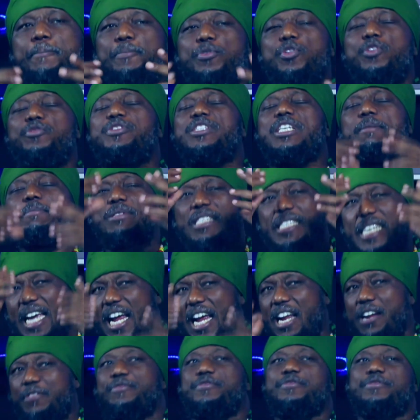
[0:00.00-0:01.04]
proves
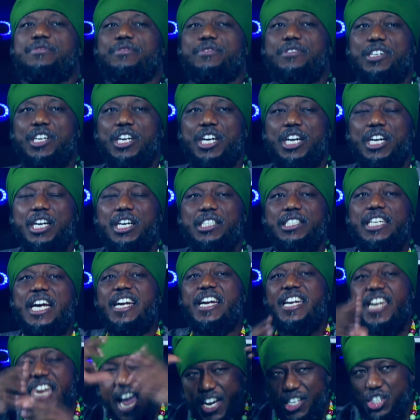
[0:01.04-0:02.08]
himself, the
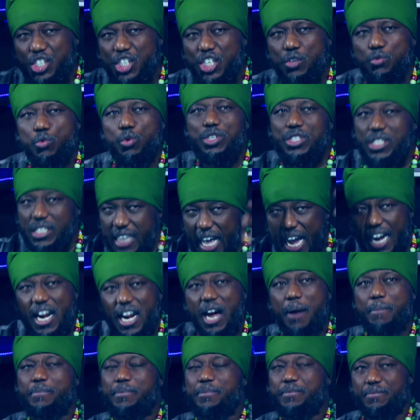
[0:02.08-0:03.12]
nation would stand
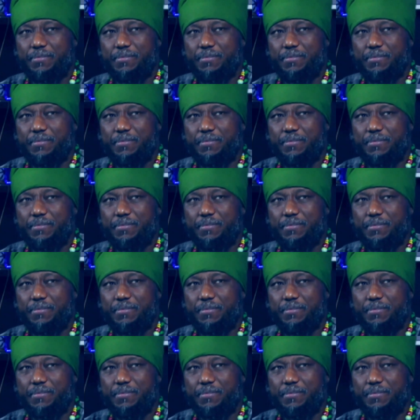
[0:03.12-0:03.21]
up.